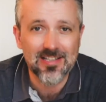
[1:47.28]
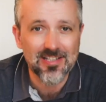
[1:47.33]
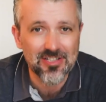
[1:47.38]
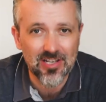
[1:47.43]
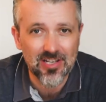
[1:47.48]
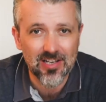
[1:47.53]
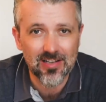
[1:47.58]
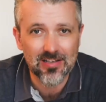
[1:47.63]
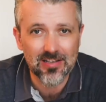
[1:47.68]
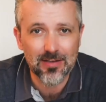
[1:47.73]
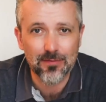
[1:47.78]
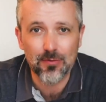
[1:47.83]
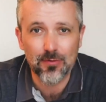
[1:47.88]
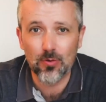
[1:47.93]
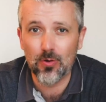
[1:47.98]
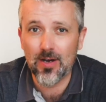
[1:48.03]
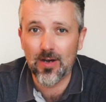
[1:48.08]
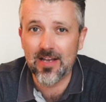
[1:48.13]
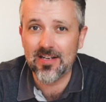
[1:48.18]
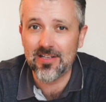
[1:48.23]
chairlift
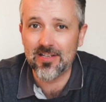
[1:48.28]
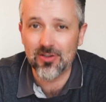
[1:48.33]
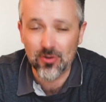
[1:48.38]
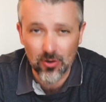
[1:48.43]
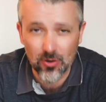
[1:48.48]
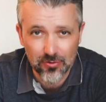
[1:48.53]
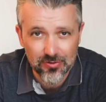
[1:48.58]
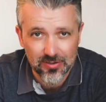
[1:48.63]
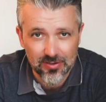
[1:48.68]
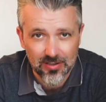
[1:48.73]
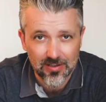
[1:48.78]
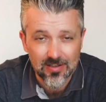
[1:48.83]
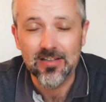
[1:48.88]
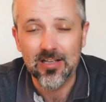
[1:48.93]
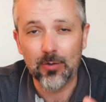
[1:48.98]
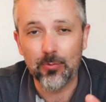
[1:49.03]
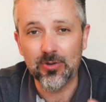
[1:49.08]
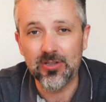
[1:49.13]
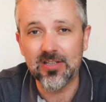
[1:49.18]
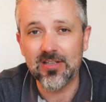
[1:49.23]
or any gondola.
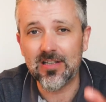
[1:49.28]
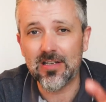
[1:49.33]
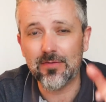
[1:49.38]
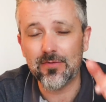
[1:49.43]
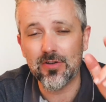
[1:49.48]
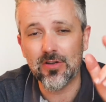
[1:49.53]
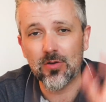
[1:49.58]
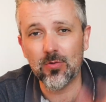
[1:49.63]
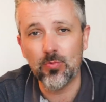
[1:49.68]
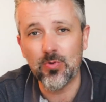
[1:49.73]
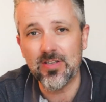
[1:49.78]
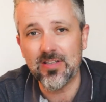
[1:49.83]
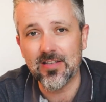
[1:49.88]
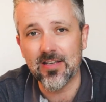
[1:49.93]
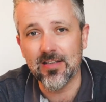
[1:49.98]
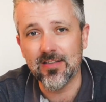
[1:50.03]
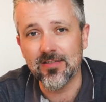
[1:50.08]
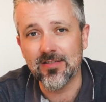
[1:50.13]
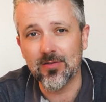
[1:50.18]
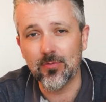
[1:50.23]
Now we did leave at the
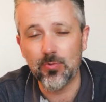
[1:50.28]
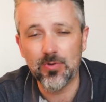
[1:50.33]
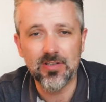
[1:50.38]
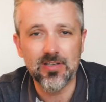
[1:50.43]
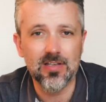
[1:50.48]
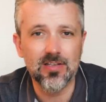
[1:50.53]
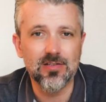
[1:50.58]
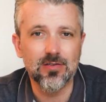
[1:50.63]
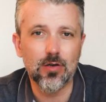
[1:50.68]
weekend, so weekends